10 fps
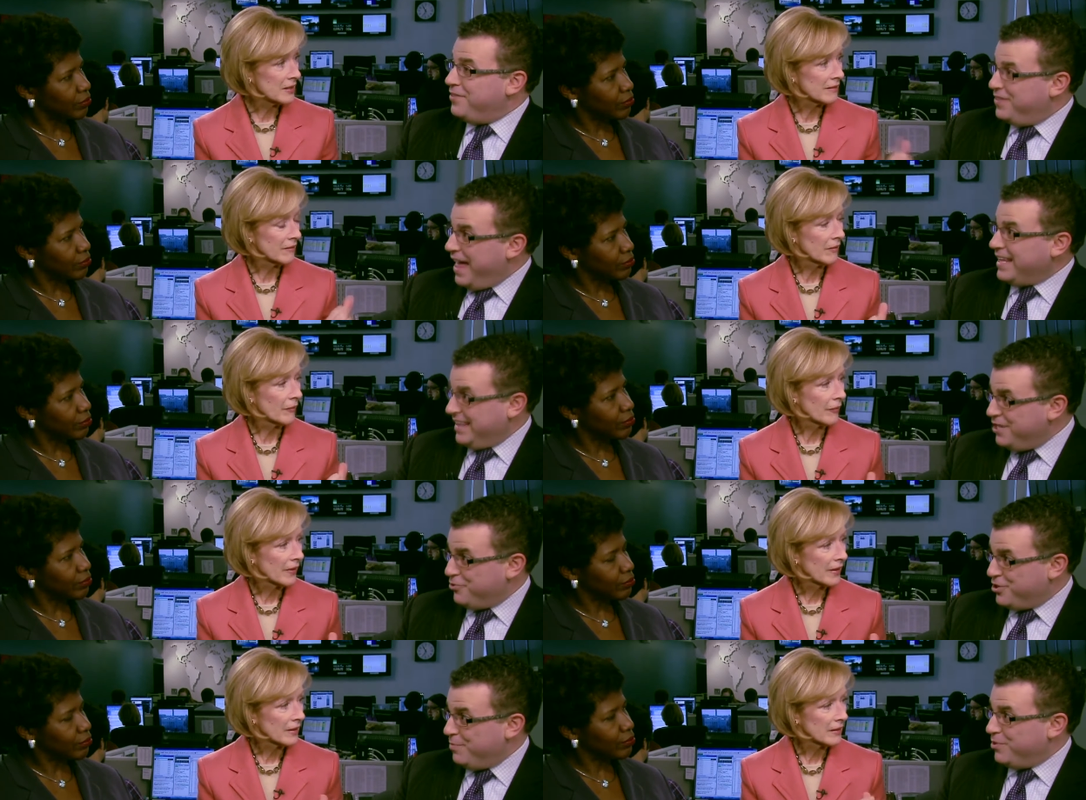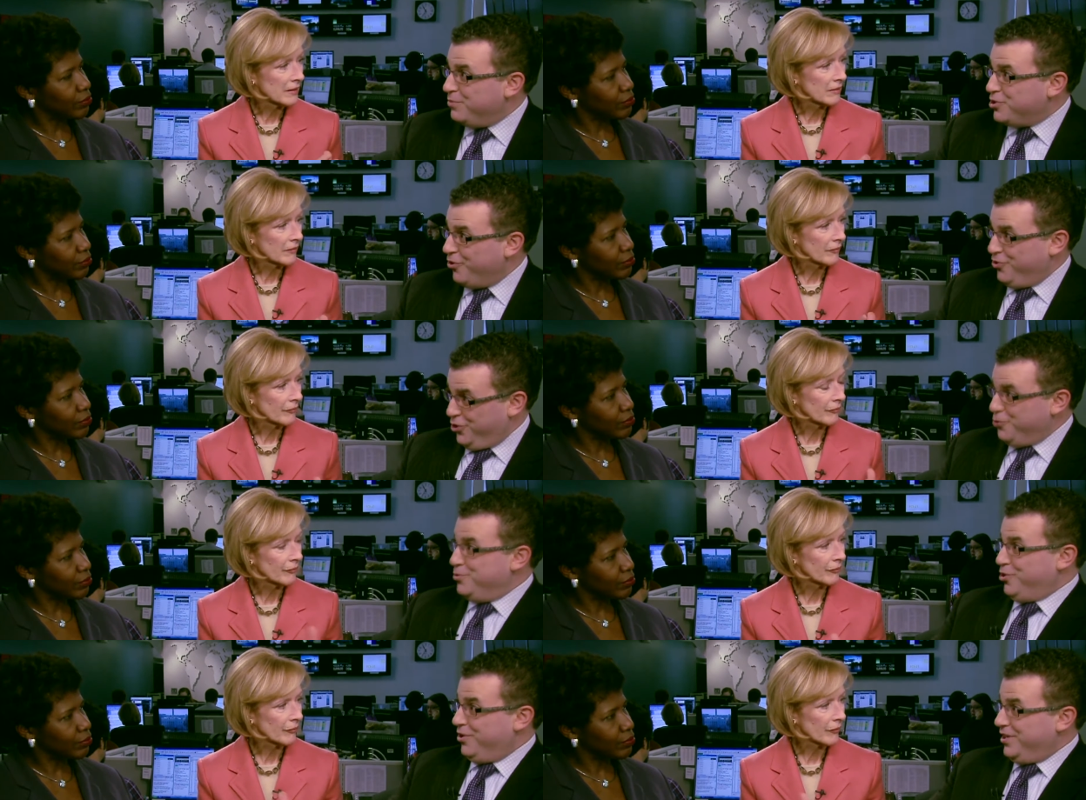Speaker 1: that leadership, the major- the new
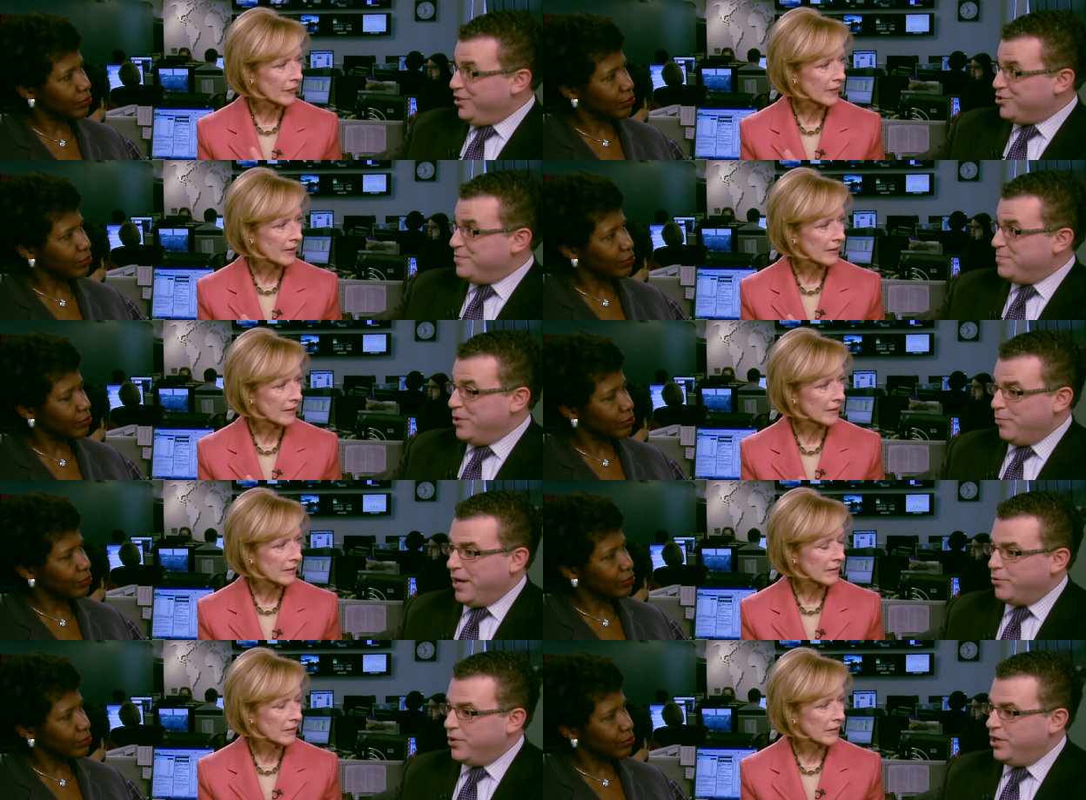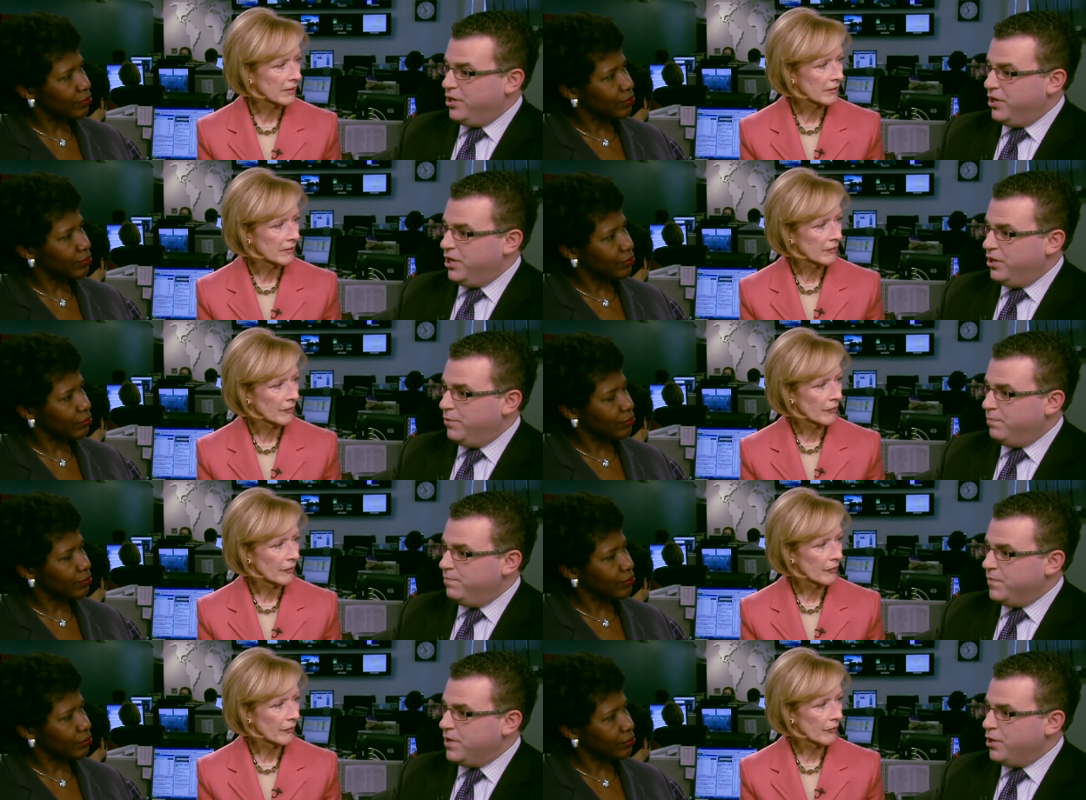majority leadership, Speaker Boehner in a in a
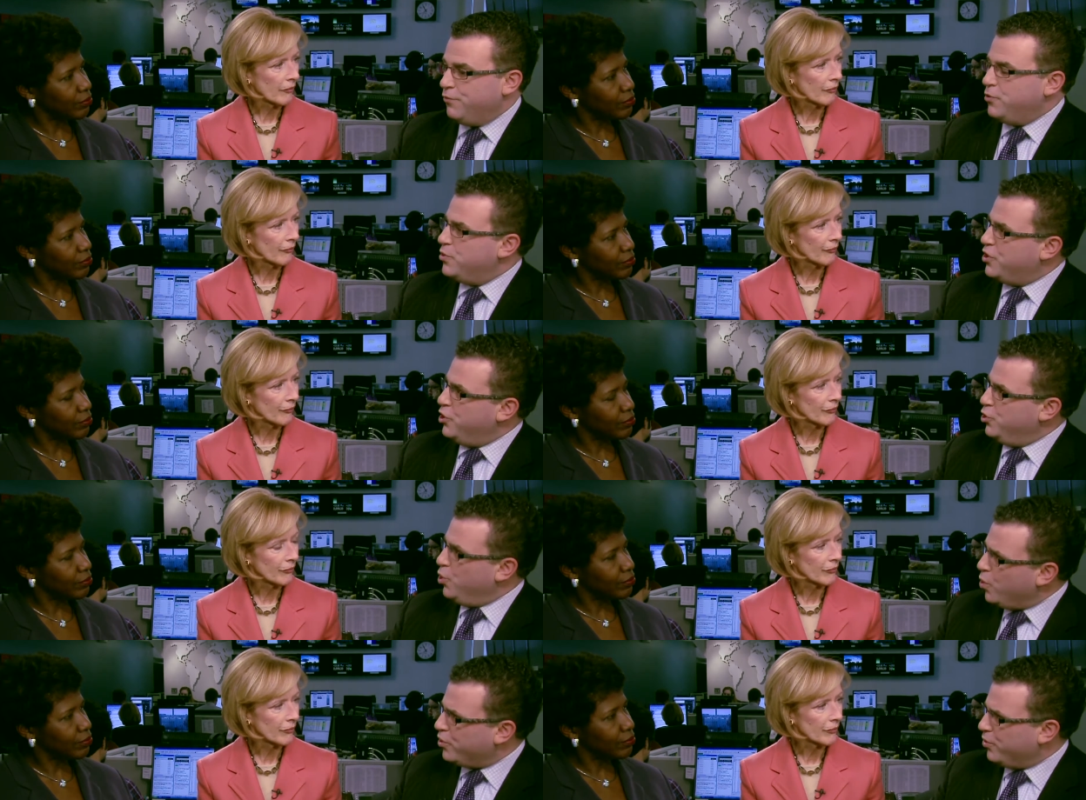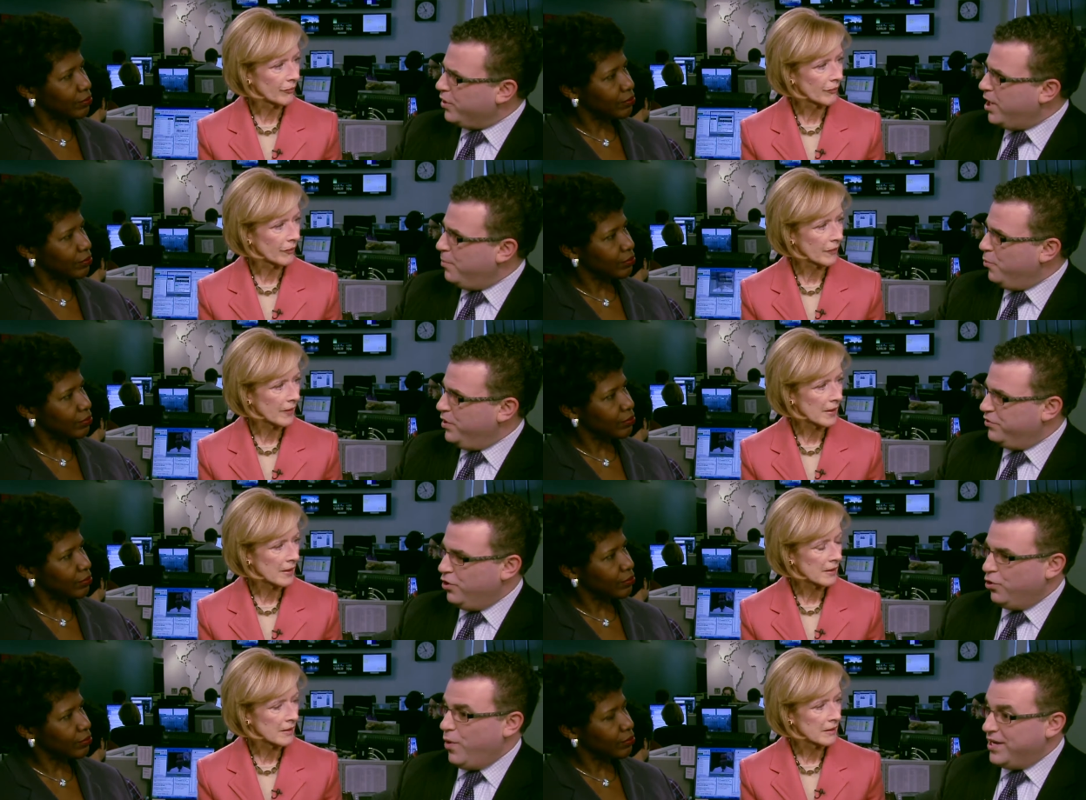interview with the New Yorker a couple weeks
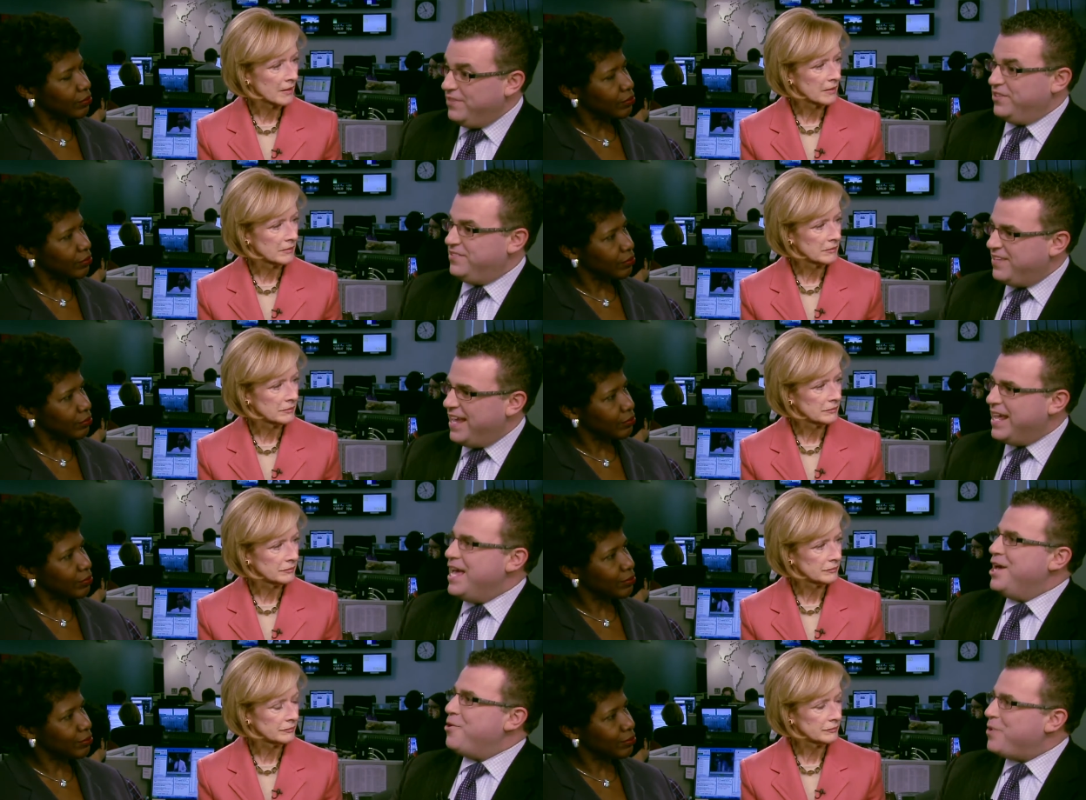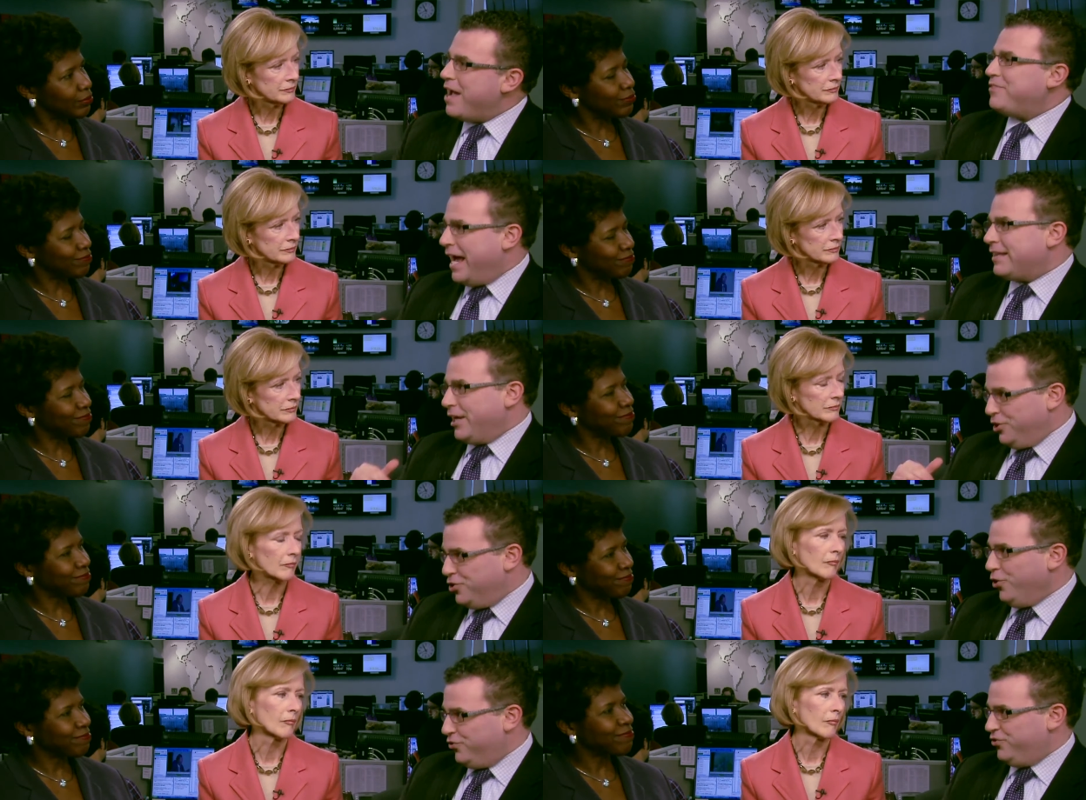ago, Gwen even said we have to act like
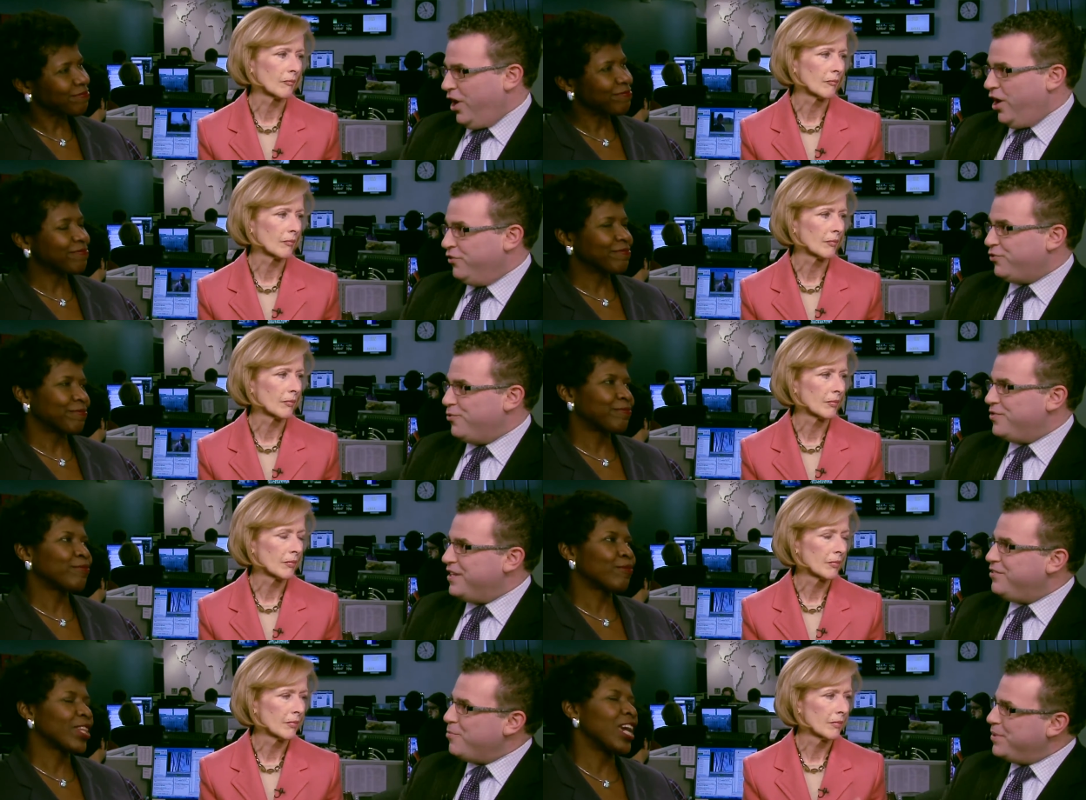adults uh, on certain things here.